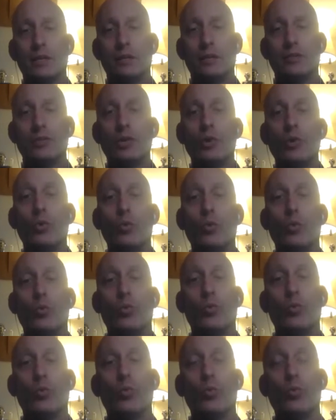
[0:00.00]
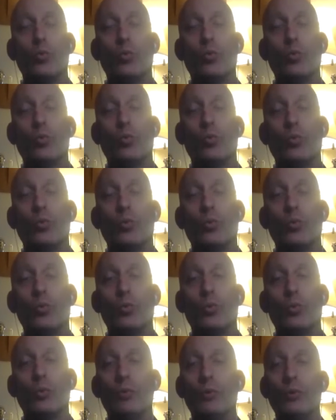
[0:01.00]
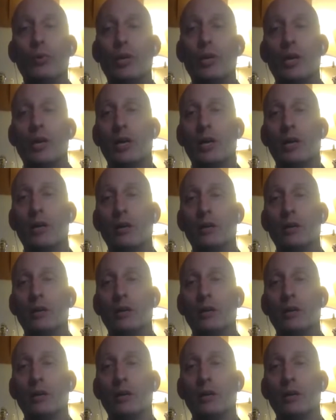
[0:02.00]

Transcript: So the Buddha